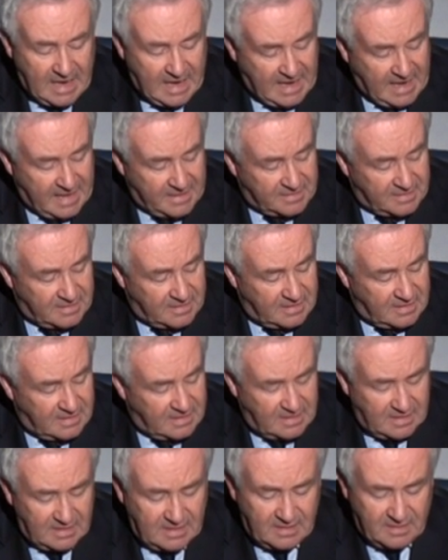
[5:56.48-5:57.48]
And
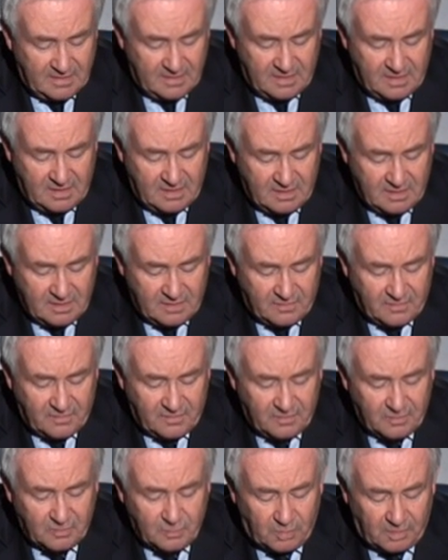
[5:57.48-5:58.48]
the
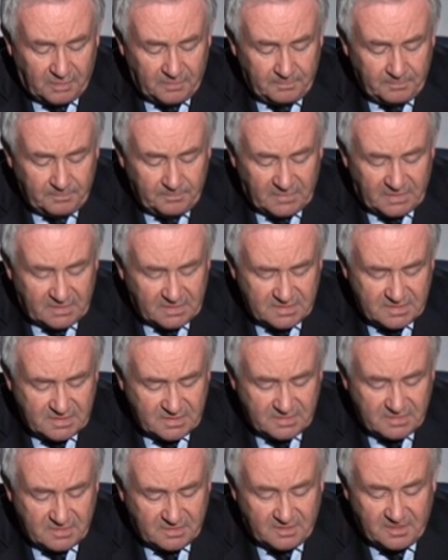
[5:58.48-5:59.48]
third one,
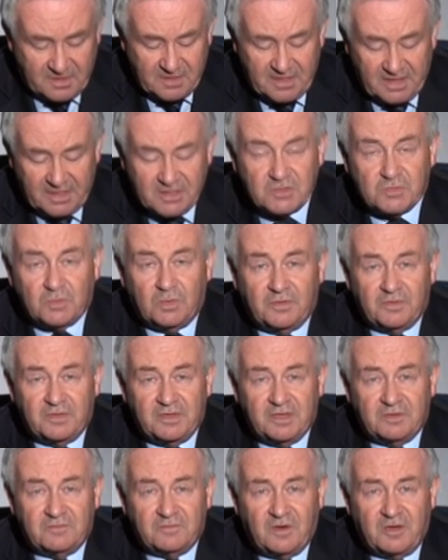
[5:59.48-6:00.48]
the next one,
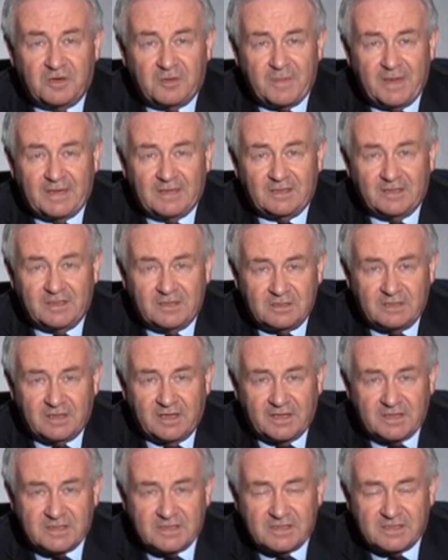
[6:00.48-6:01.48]
the environmental
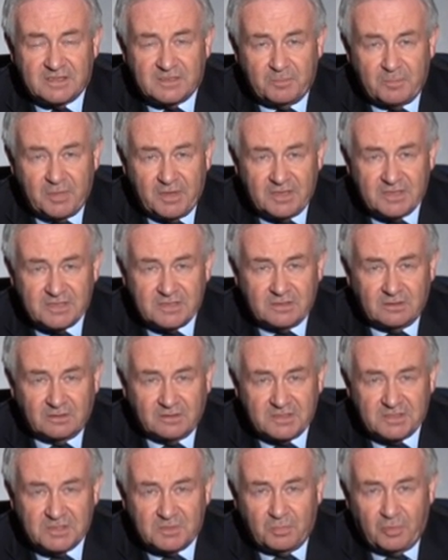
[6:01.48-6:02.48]
index, is a personal
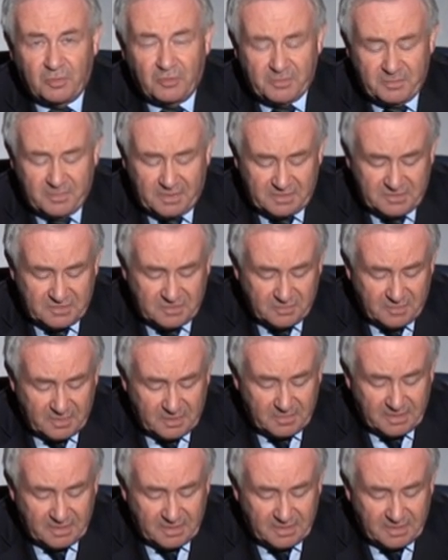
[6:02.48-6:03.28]
disappointment to me